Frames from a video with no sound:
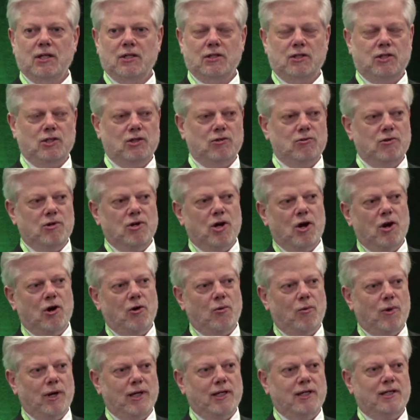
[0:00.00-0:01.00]
Do you know
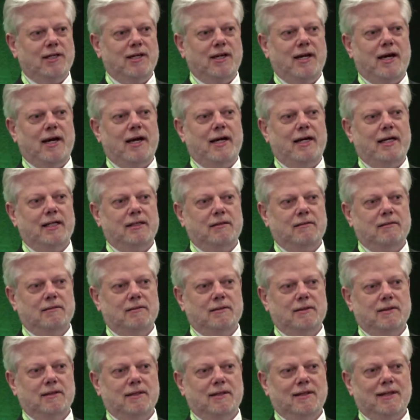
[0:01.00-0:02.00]
whether or not
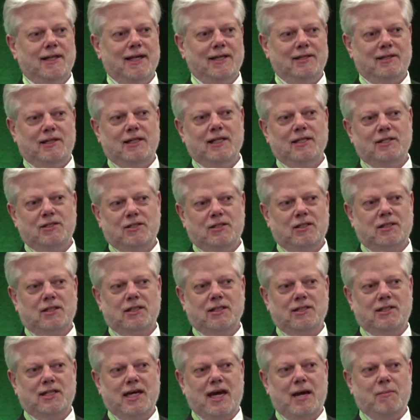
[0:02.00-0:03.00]
that gets
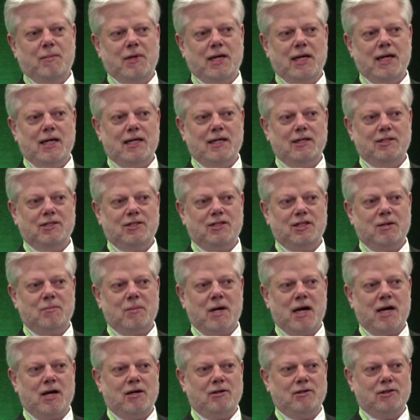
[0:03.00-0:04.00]
contaminated
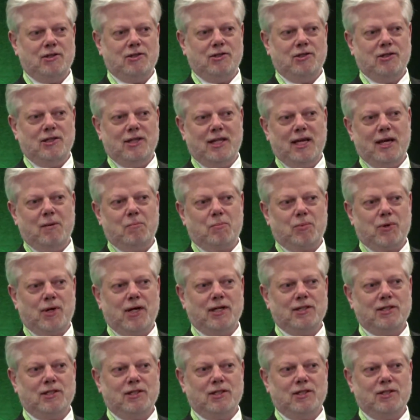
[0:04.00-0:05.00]
somehow during that
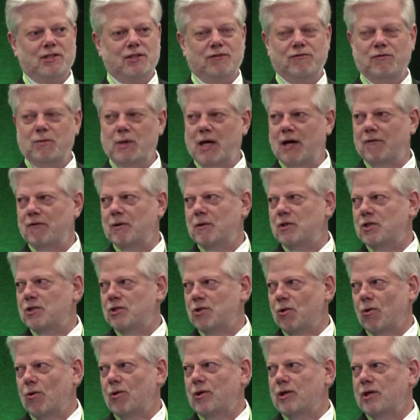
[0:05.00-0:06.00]
process of having
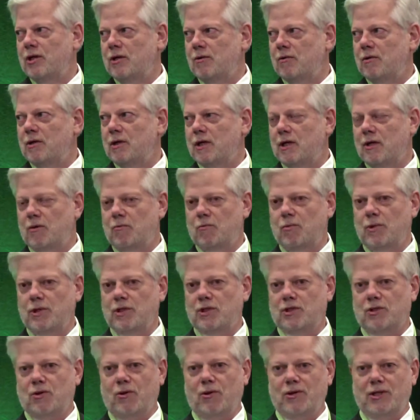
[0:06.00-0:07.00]
stolen and
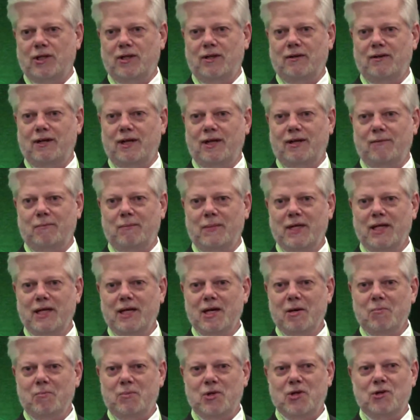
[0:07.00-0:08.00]
resold? And the
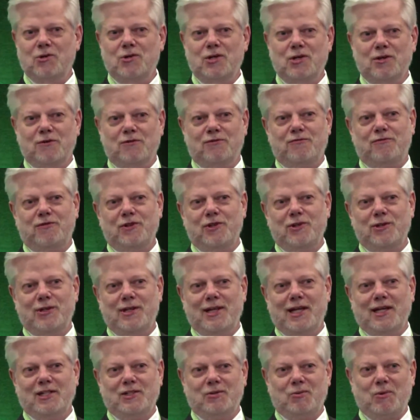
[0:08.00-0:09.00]
beauty of food,
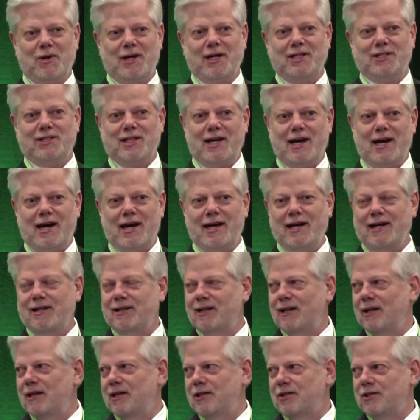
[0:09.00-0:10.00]
and that's why it's high on
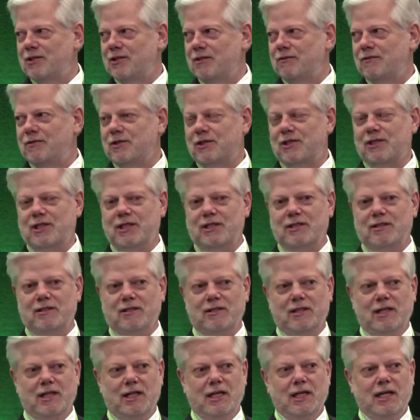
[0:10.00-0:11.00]
the list of
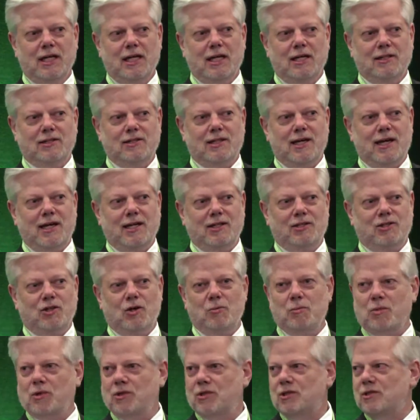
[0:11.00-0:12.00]
steal, is that it's
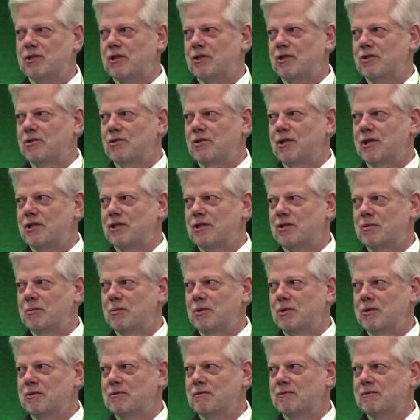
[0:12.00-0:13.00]
almost
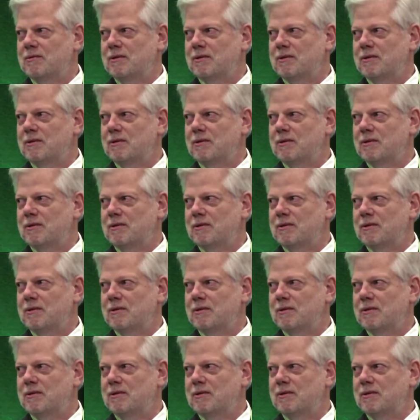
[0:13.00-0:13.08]
untraceable.